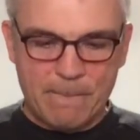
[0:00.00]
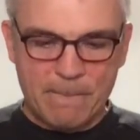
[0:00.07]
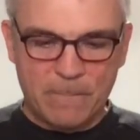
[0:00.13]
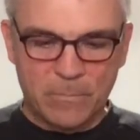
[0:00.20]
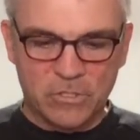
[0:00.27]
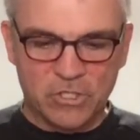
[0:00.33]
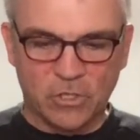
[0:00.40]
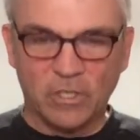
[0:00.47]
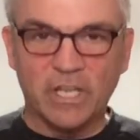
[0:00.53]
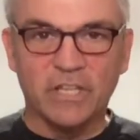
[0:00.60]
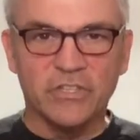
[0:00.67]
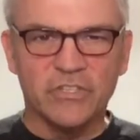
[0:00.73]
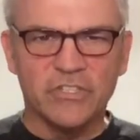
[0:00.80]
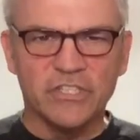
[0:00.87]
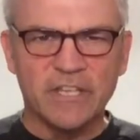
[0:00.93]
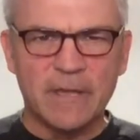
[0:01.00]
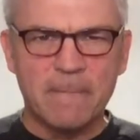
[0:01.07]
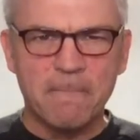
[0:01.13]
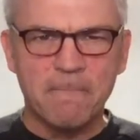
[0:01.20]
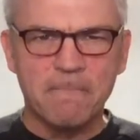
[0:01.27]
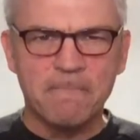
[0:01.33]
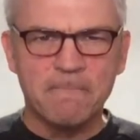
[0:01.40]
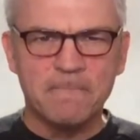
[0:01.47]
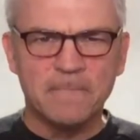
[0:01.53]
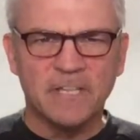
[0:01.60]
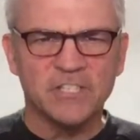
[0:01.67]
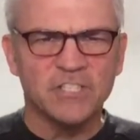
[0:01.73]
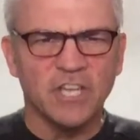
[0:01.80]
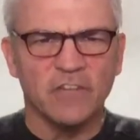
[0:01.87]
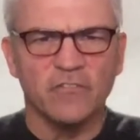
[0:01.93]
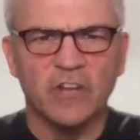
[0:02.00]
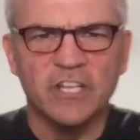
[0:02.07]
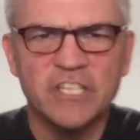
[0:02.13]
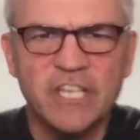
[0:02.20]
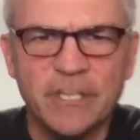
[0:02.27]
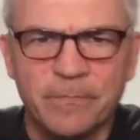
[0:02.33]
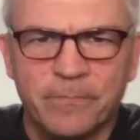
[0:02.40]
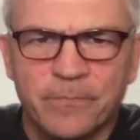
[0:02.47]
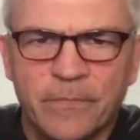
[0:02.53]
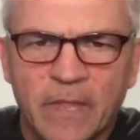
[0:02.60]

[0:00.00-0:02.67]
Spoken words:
So let's dive right in.